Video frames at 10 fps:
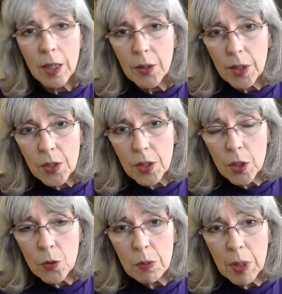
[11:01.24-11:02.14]

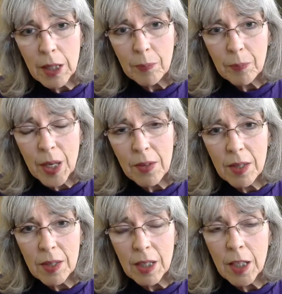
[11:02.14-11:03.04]
"Excuse me, I
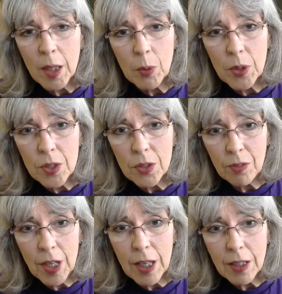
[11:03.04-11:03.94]
think I'm going to
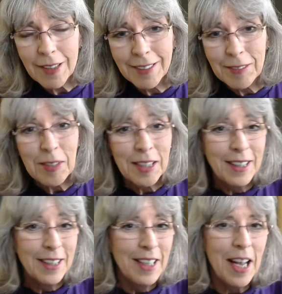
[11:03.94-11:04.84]
faint."
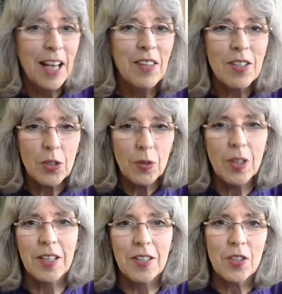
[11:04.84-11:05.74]
And these two
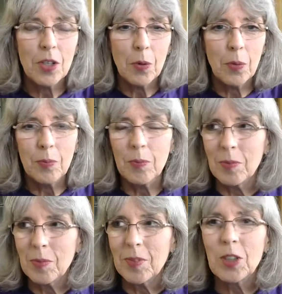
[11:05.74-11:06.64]
nuns
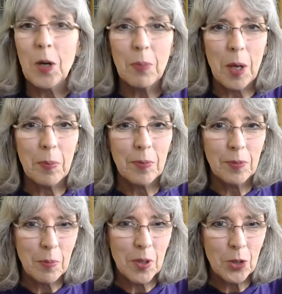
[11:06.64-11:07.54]
jump up
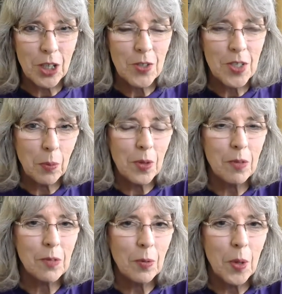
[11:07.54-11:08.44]
from their chairs. They were in the
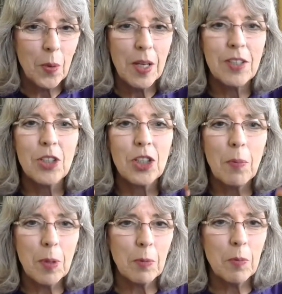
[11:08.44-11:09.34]
front row, and they jumped
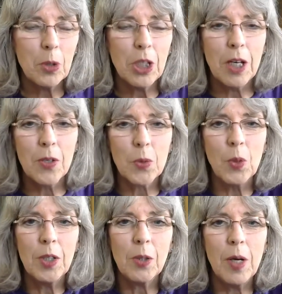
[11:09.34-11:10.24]
up from their chairs, and
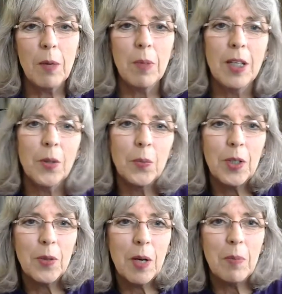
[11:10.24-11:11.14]
one grabbed me here and one
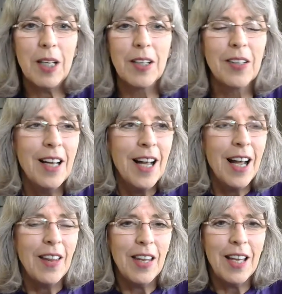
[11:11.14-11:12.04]
grabbed me here,
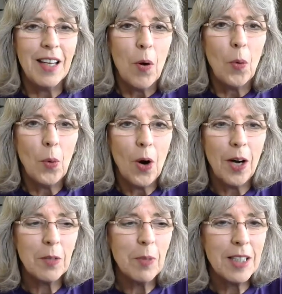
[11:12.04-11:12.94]
and they
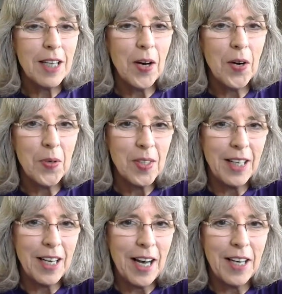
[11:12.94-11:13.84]
walked me down
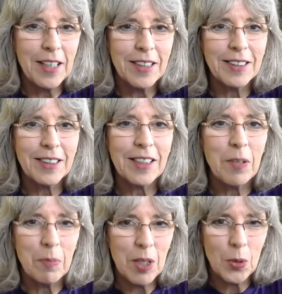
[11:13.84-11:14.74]
the aisle in
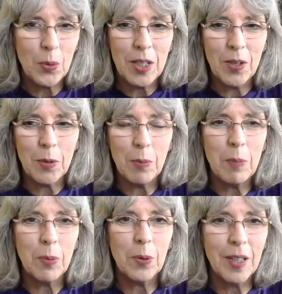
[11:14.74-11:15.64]
between all the
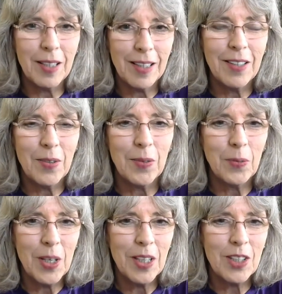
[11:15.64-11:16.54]
people that,
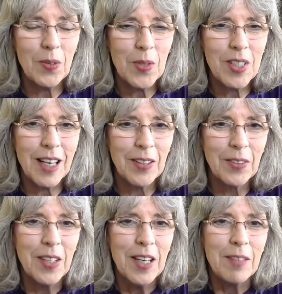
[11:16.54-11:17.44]
watching the recital,
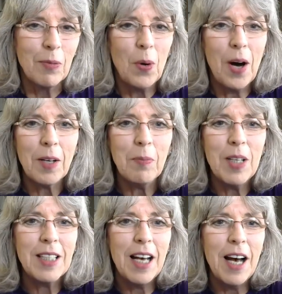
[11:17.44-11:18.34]
walked me
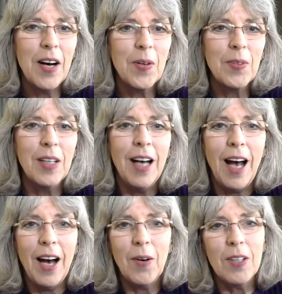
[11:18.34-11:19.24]
down
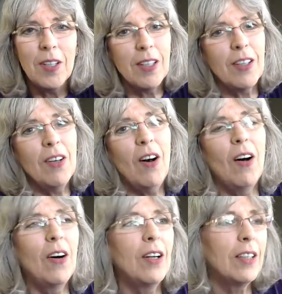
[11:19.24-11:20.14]
out into the
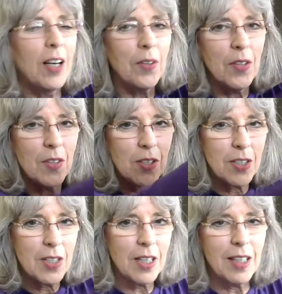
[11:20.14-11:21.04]
hall, out in
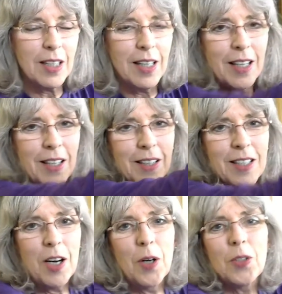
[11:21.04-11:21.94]
like this
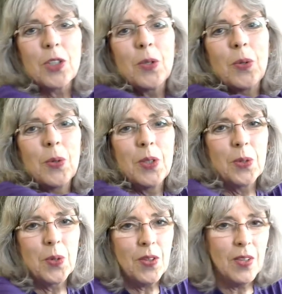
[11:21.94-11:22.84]
arched
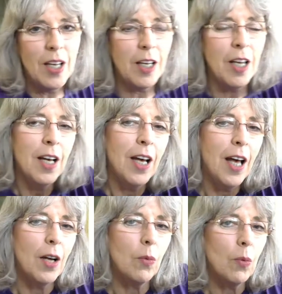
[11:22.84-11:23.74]
corridor thing,
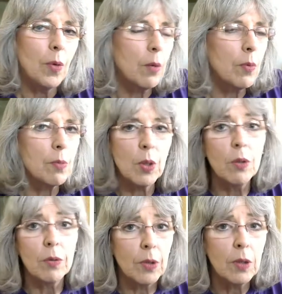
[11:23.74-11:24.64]
and it was
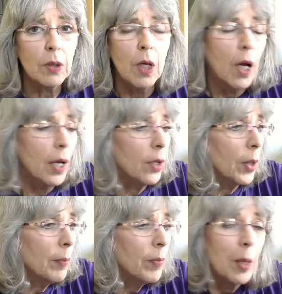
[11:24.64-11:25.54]
beautiful anyway,
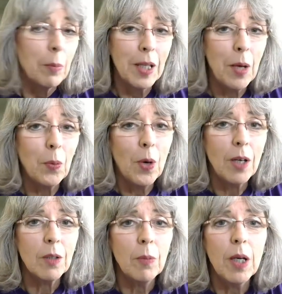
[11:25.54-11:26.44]
but they
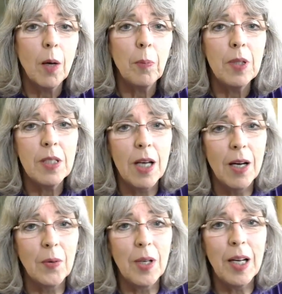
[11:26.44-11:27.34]
walked me up and
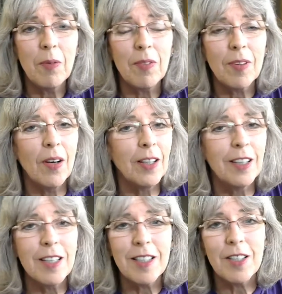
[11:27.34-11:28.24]
down, and I thought,
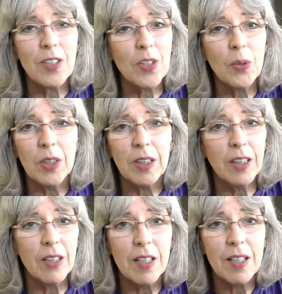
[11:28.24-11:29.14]
this is so
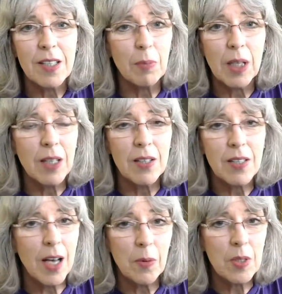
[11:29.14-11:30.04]
hilarious, because
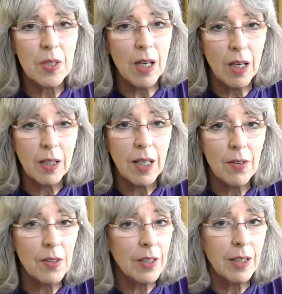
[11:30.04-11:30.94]
I was not
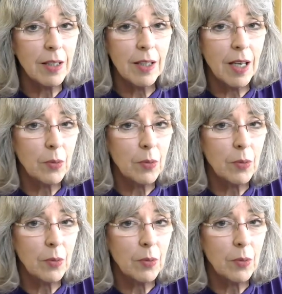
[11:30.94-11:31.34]
Catholic and not